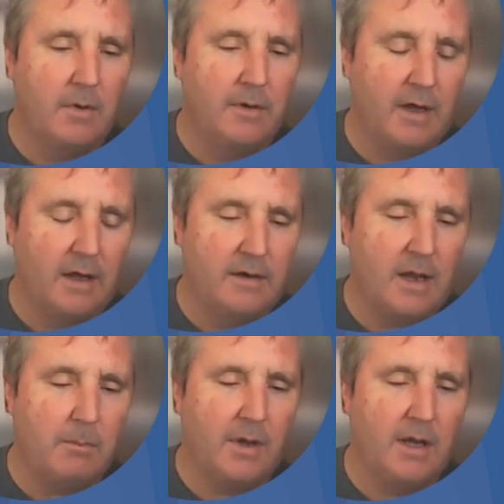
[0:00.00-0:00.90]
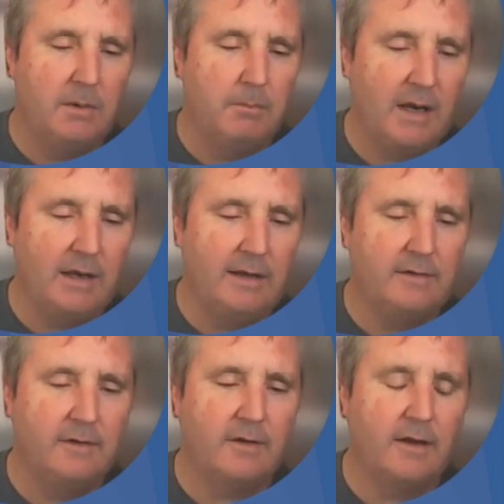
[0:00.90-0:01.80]
number in
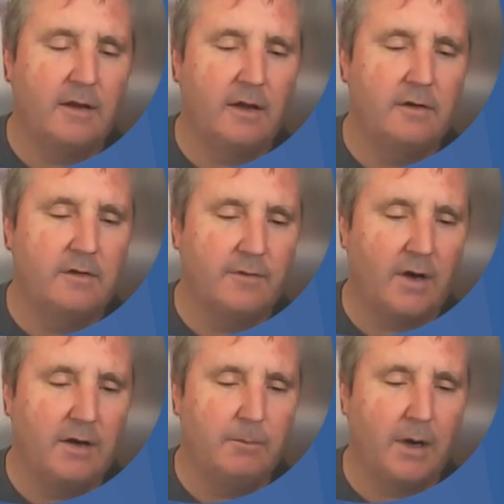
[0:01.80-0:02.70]
milliliters and I divide